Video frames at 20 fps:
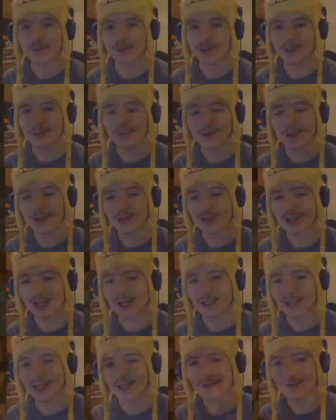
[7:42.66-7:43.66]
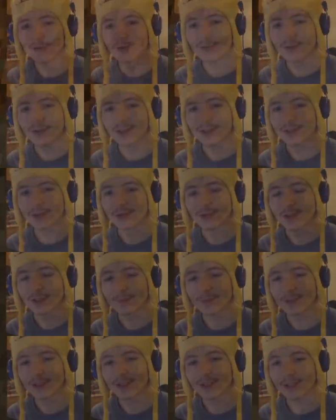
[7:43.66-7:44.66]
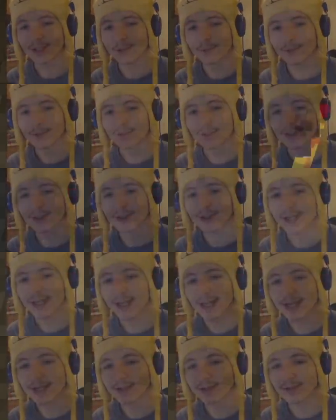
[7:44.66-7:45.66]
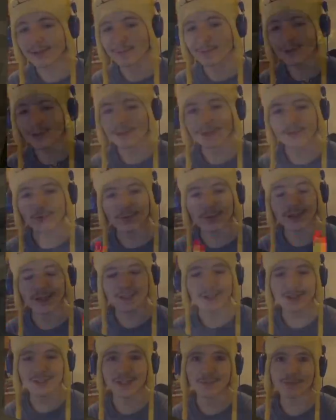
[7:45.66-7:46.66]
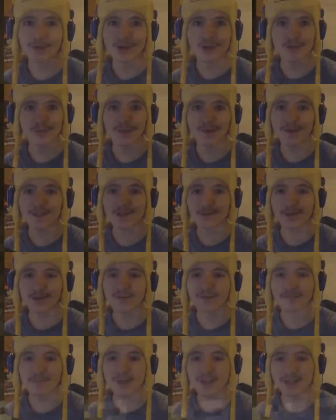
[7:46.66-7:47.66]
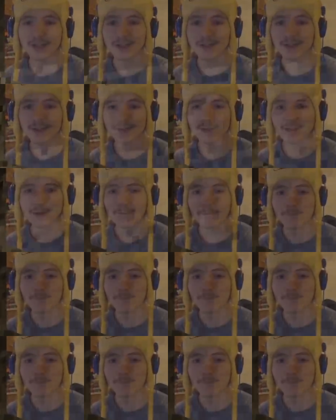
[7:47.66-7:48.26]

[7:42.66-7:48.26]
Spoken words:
when you reach a level that you particularly want to stay at, we just replace the pressure plates with buttons,